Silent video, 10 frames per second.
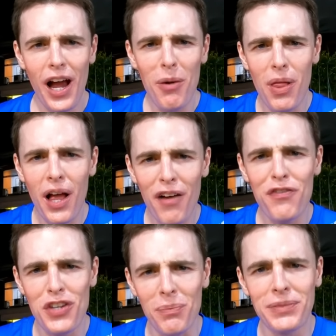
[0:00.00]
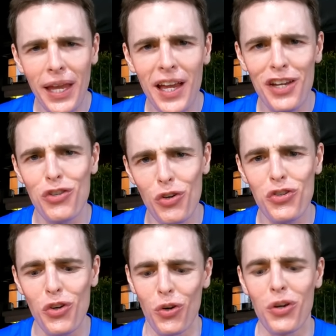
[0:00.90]
I will have some te
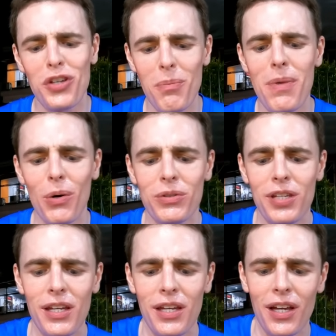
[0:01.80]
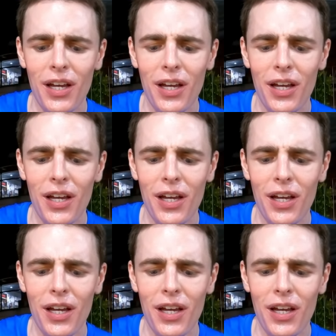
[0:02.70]
susu, some milk tea